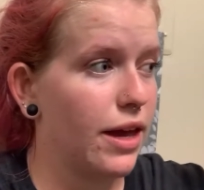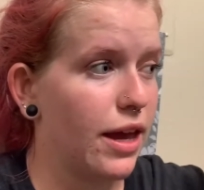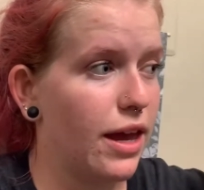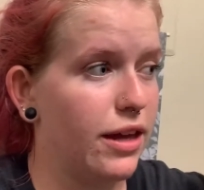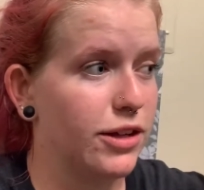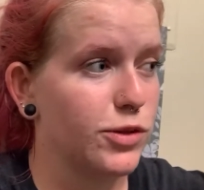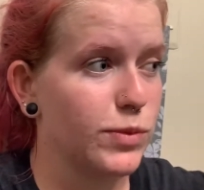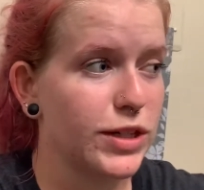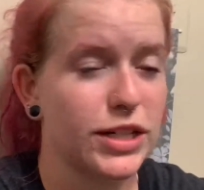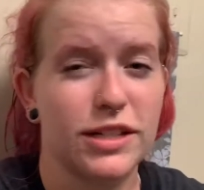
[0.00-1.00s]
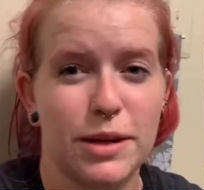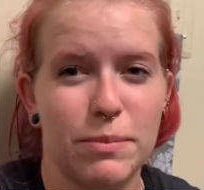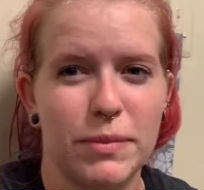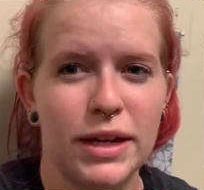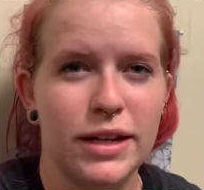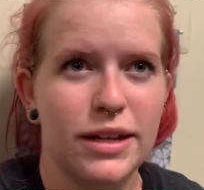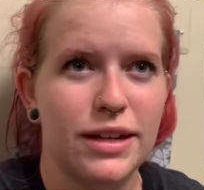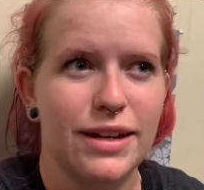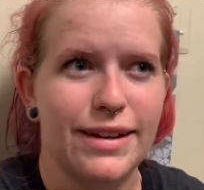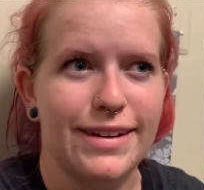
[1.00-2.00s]
and it's weird because I'm
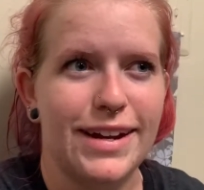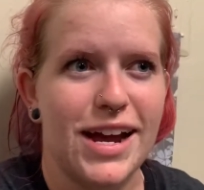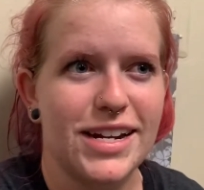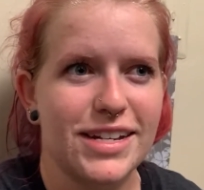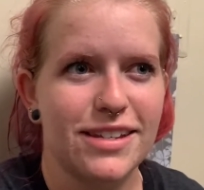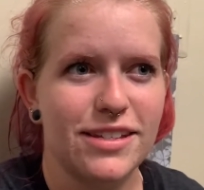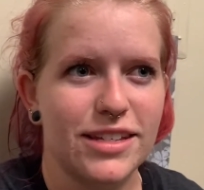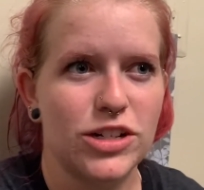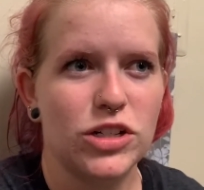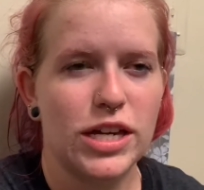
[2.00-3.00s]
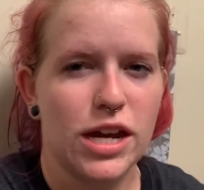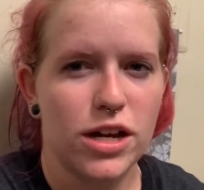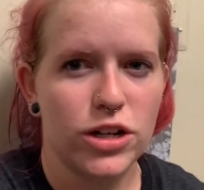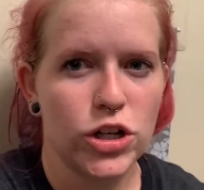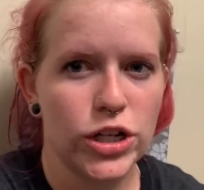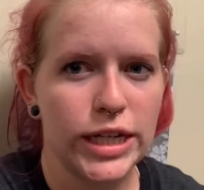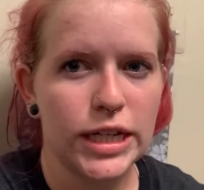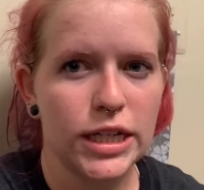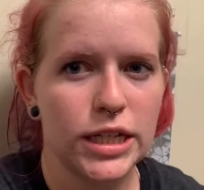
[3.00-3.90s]
not necessarily hungry,